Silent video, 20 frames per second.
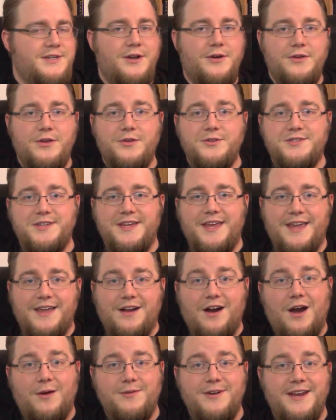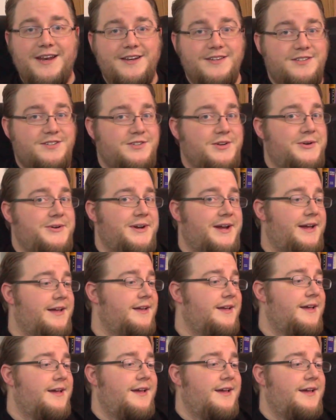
using a carbonated soda,